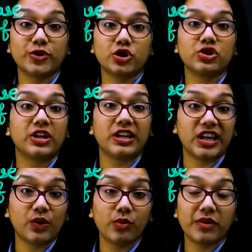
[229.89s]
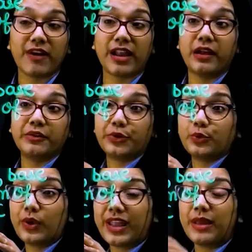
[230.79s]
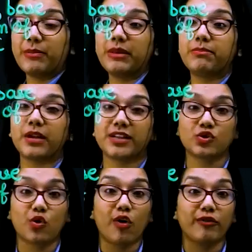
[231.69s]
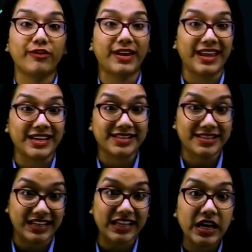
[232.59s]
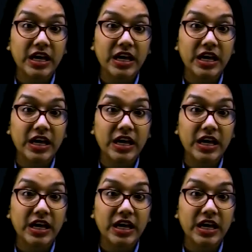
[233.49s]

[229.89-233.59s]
which is equivalent to AB plus of AC,